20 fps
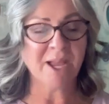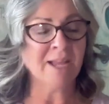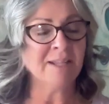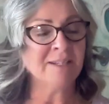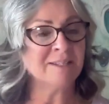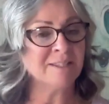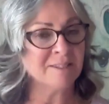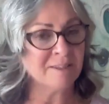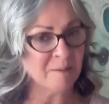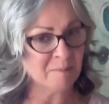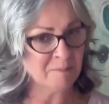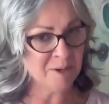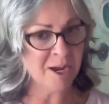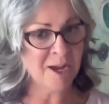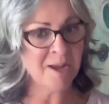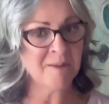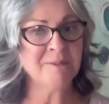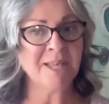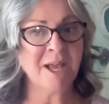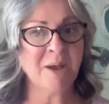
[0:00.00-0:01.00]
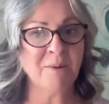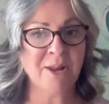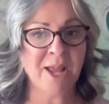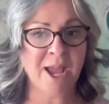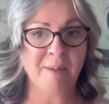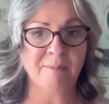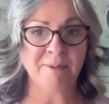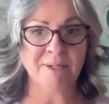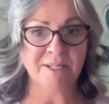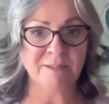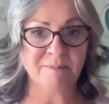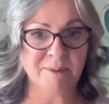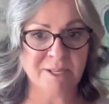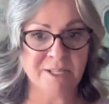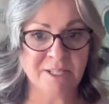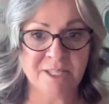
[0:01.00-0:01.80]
And sometimes that would happen to me.